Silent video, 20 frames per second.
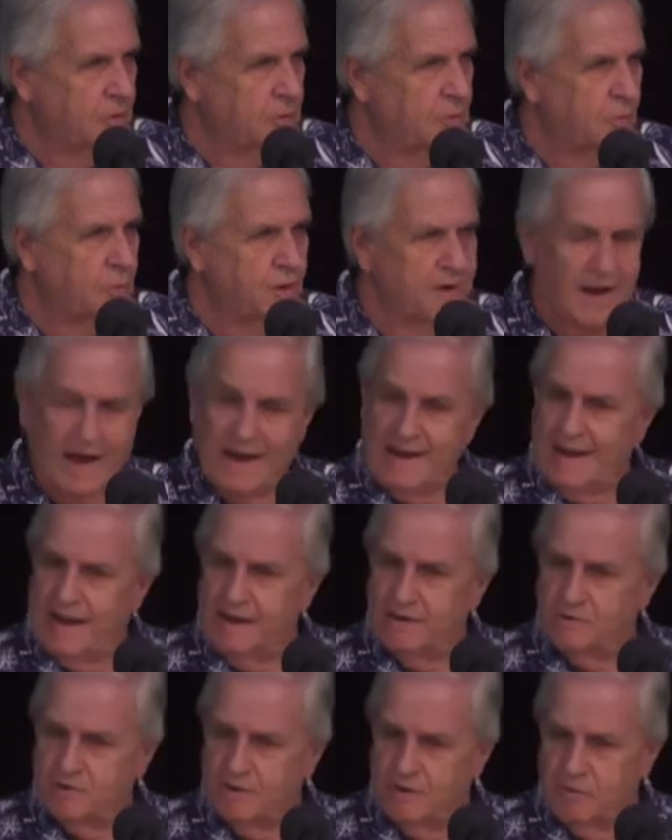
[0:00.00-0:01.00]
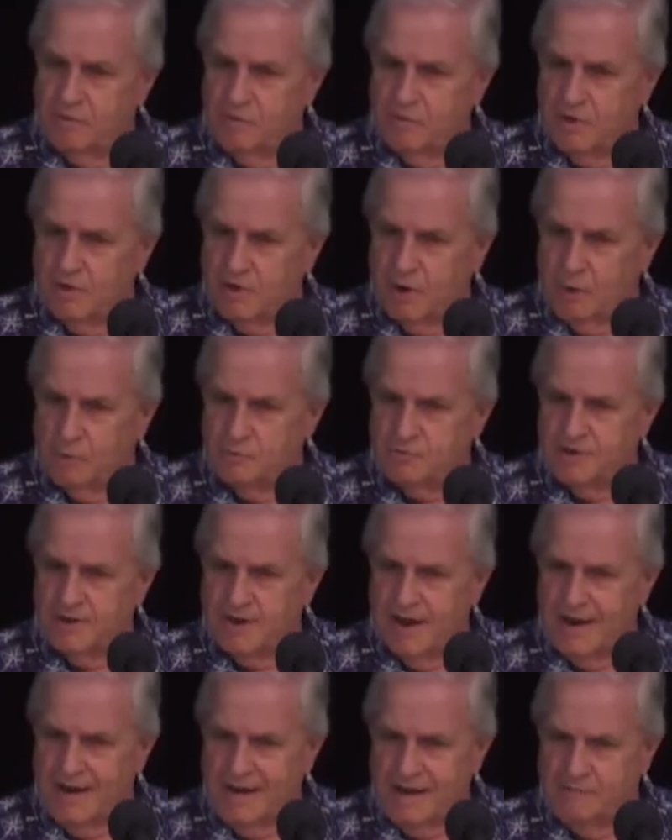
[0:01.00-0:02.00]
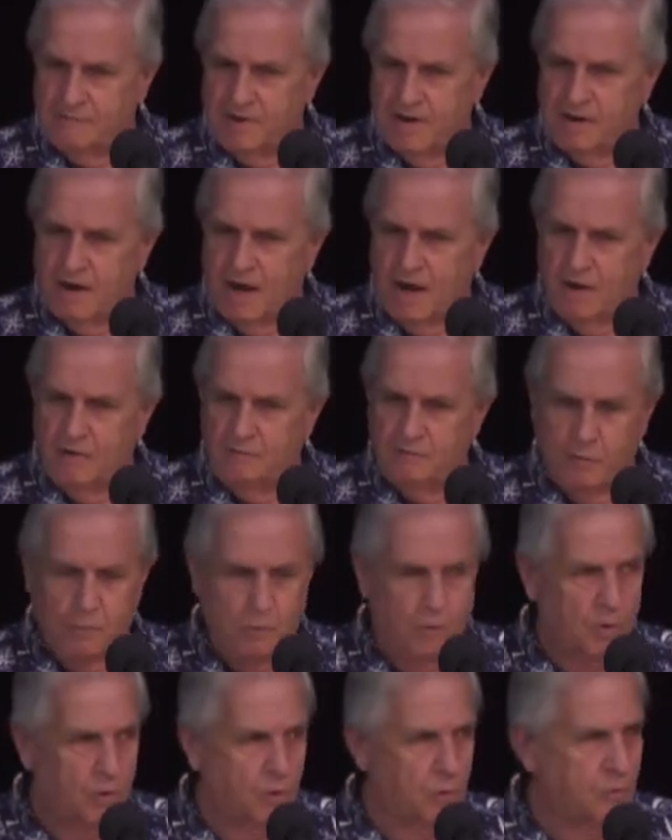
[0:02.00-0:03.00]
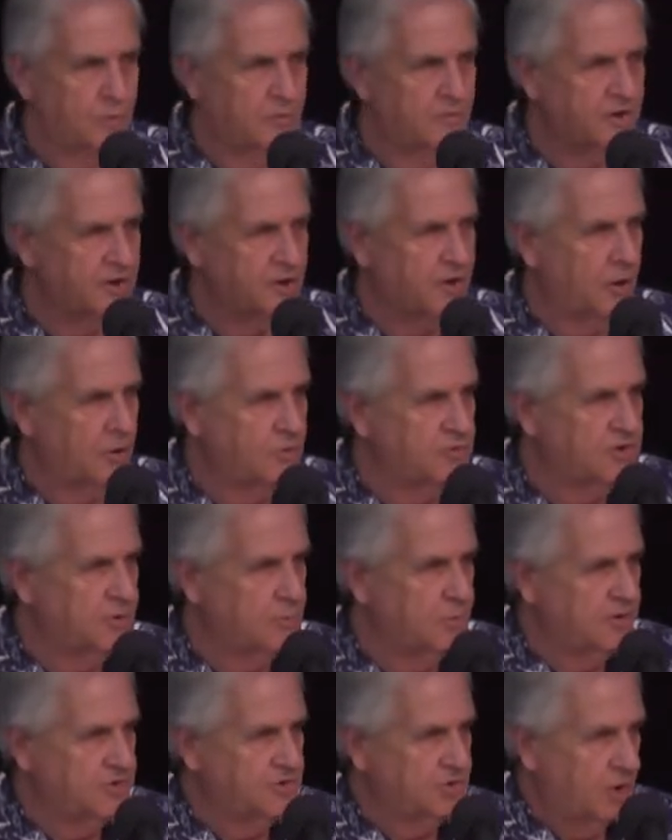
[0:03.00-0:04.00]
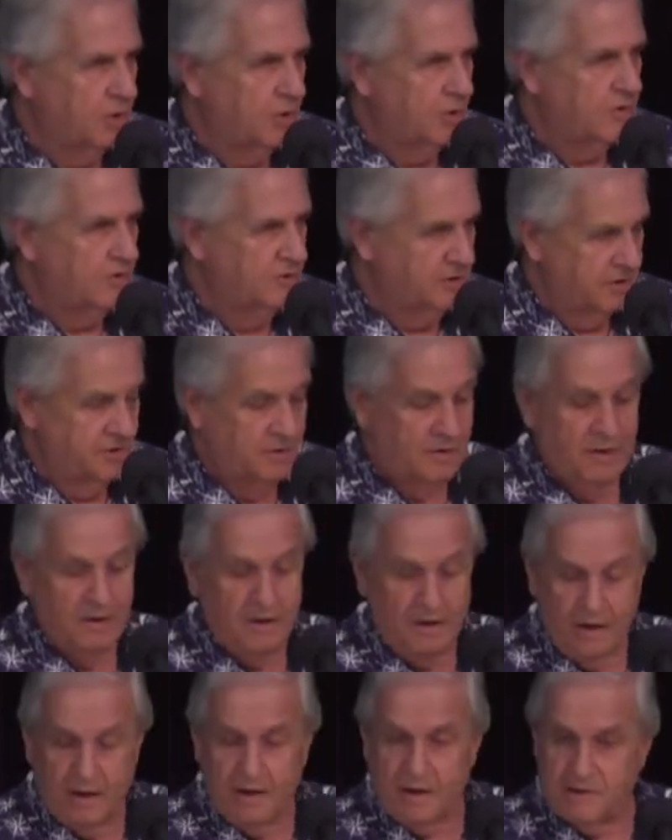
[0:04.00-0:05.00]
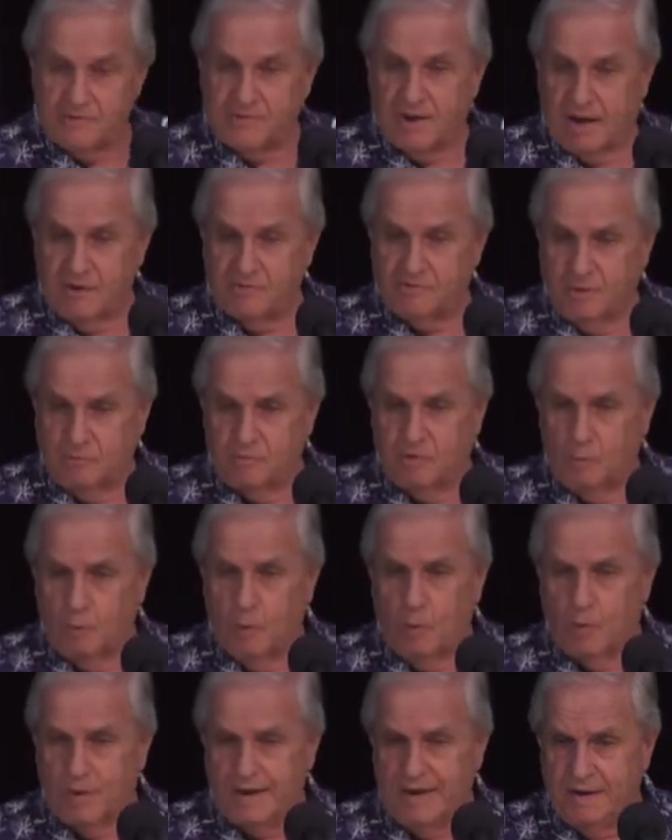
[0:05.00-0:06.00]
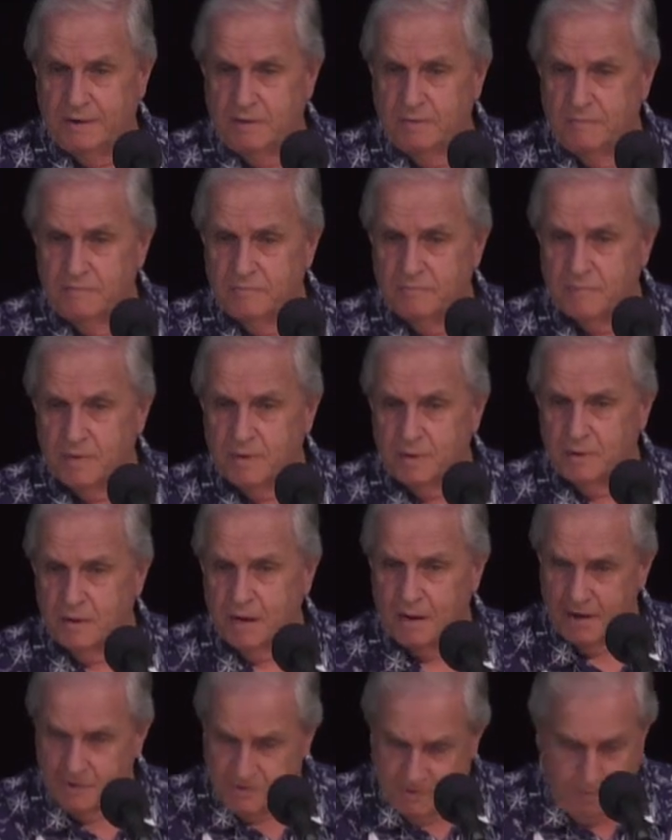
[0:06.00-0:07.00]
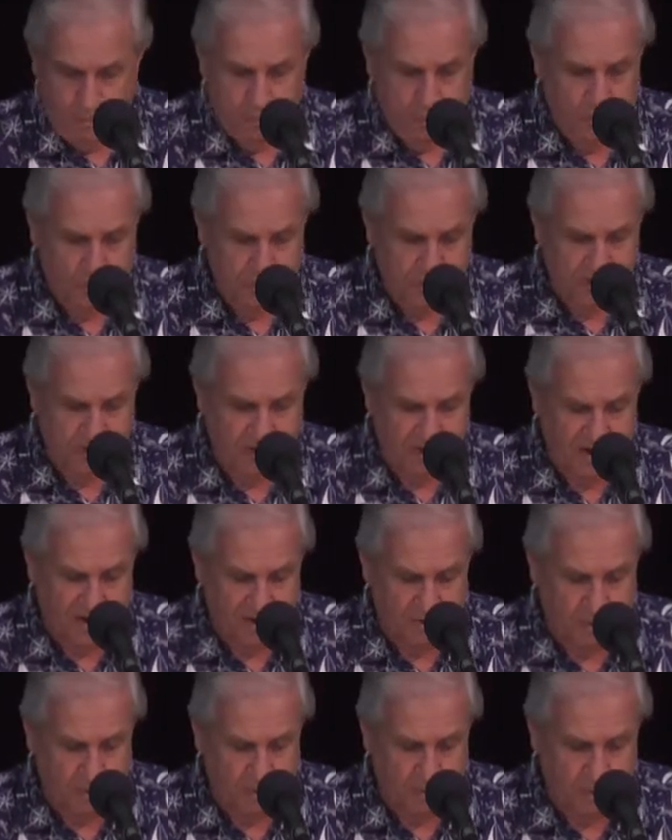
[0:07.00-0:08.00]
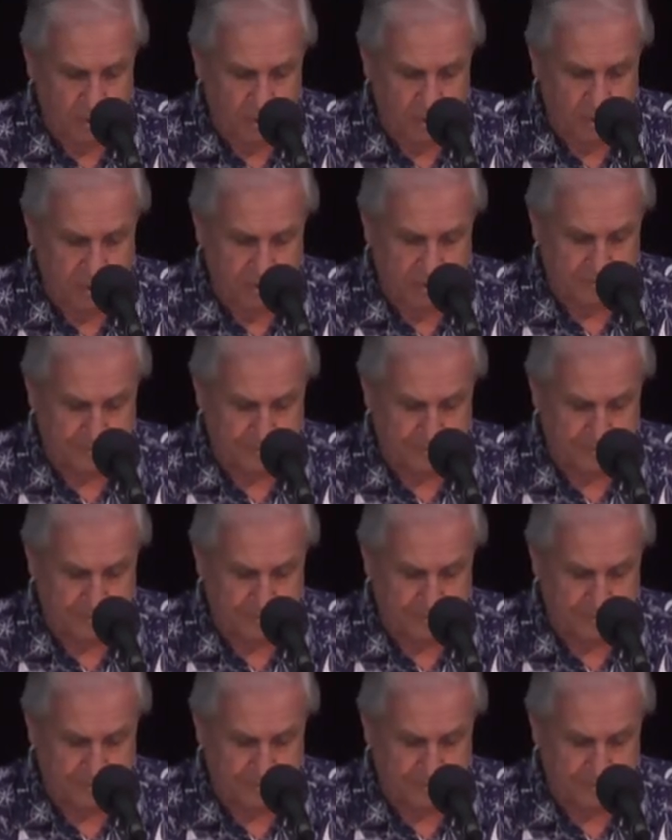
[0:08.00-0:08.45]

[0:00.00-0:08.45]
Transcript: when they let the culture they live in overrule the culture which God has asked them to walk in and that's important to take on board.